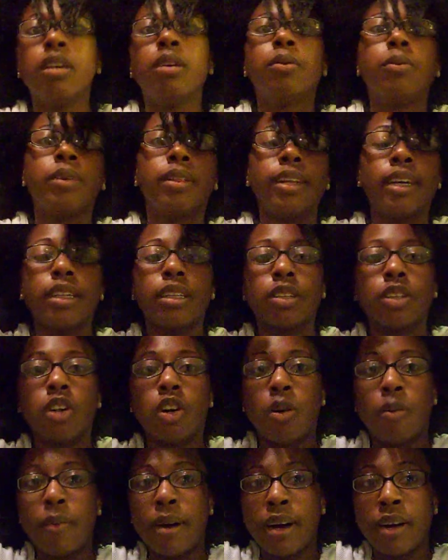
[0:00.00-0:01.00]
When that's
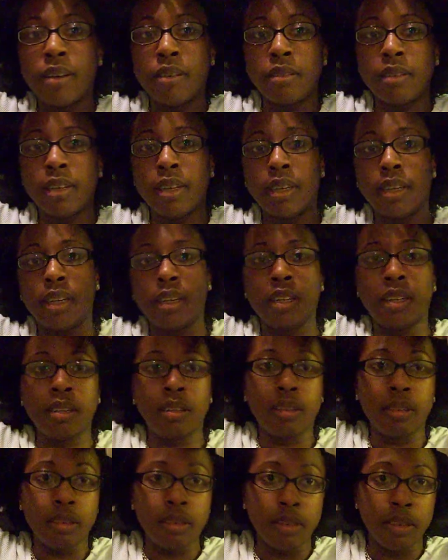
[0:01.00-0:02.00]
comb out and
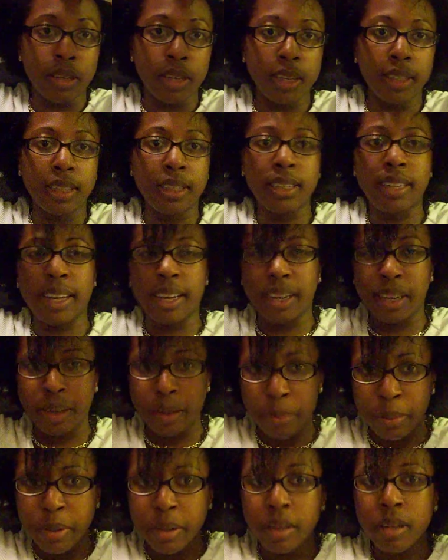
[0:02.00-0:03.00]
it's
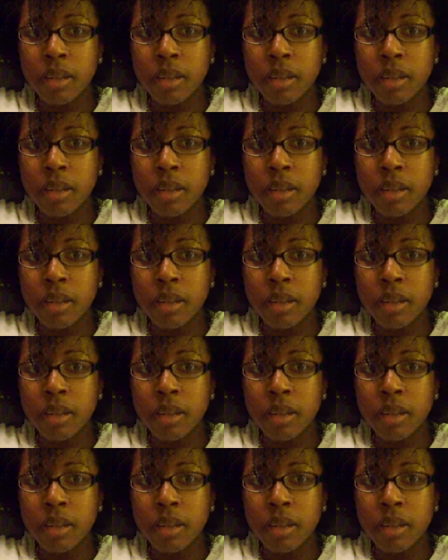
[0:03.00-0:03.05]
damp.